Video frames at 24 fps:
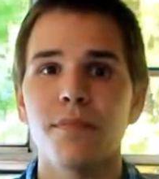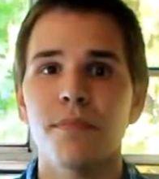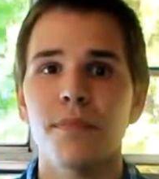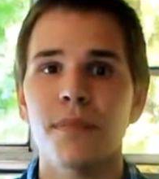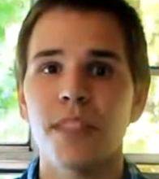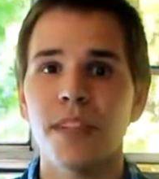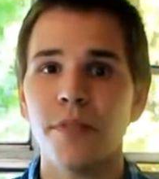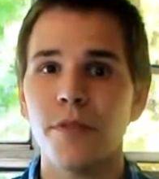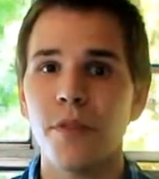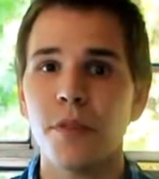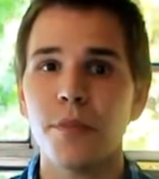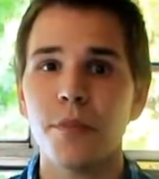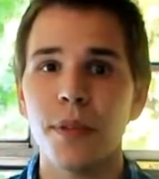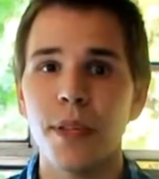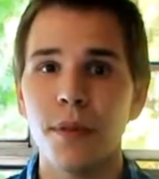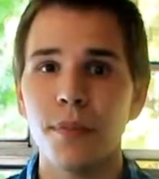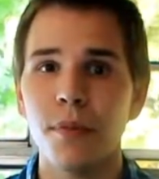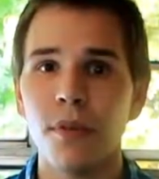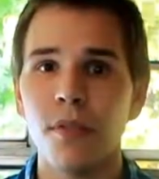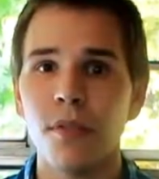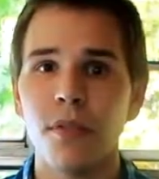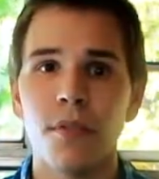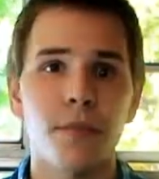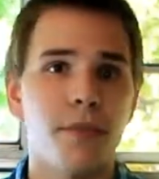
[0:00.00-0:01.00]
Different
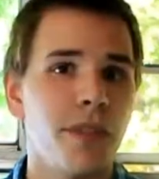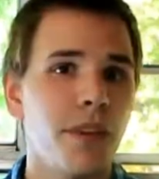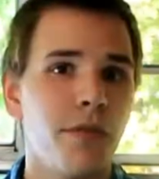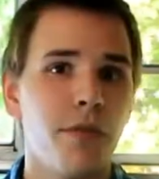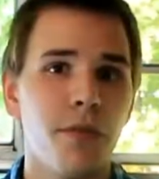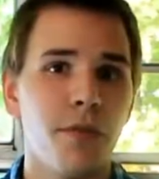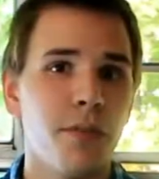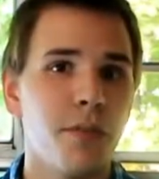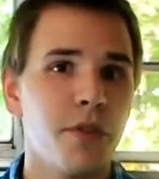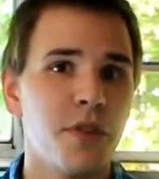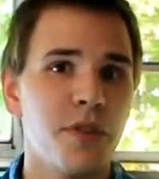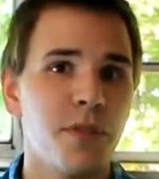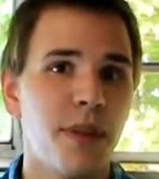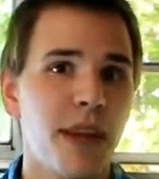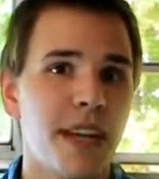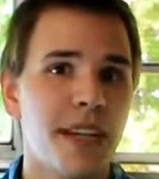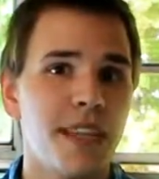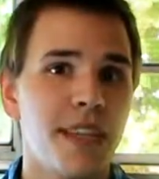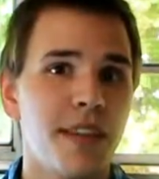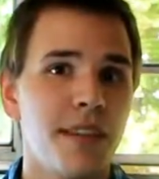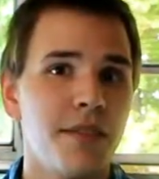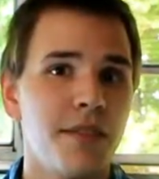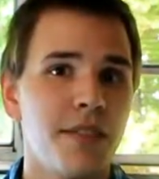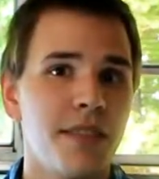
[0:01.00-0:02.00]
people from different
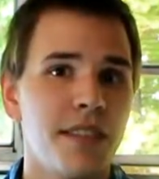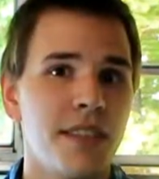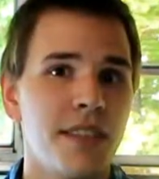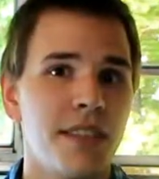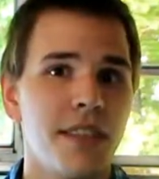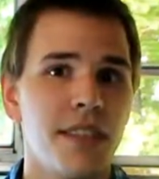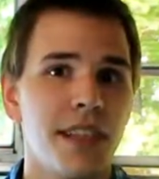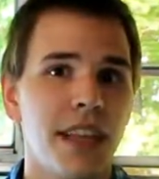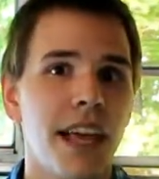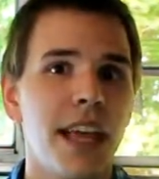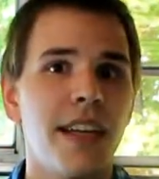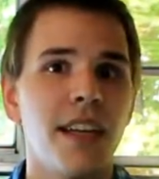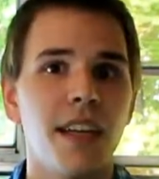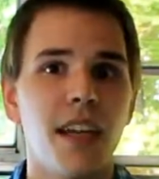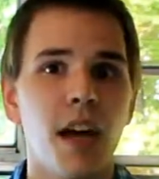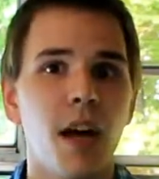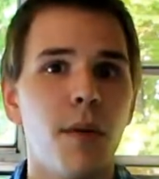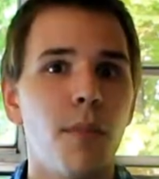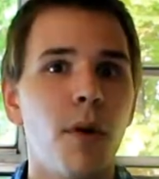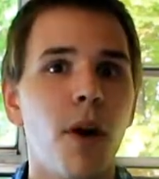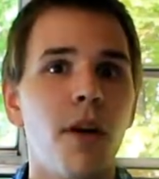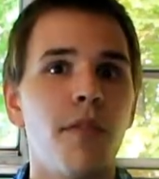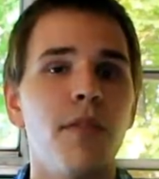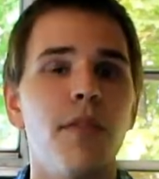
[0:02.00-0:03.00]
perspectives can
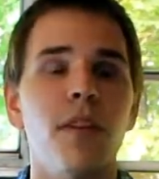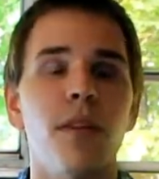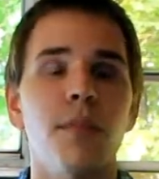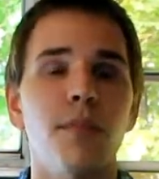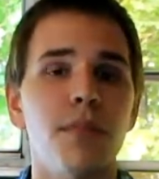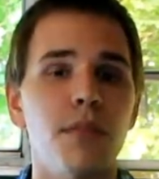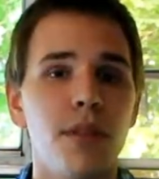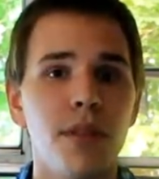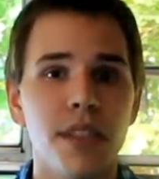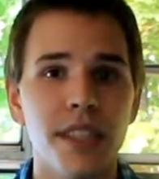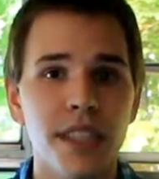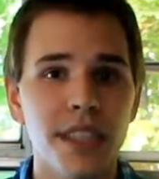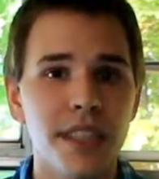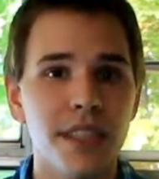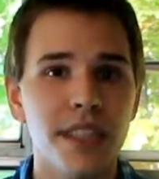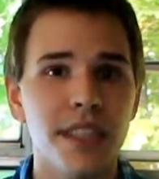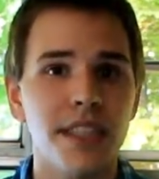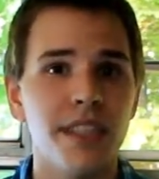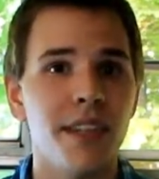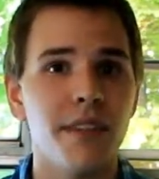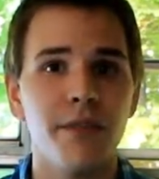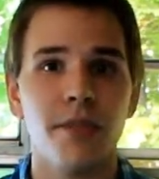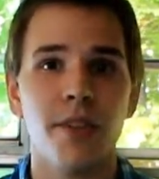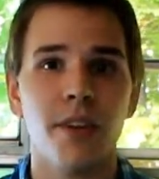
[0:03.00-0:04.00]
come off completely
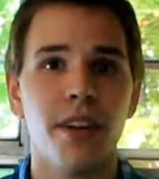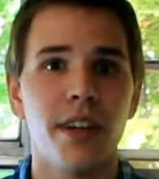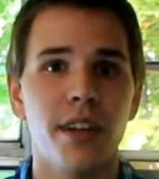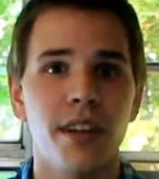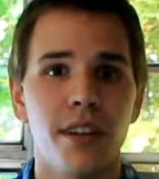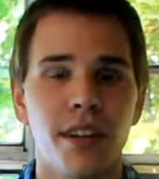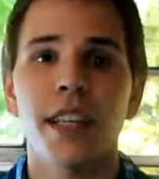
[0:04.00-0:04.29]
different.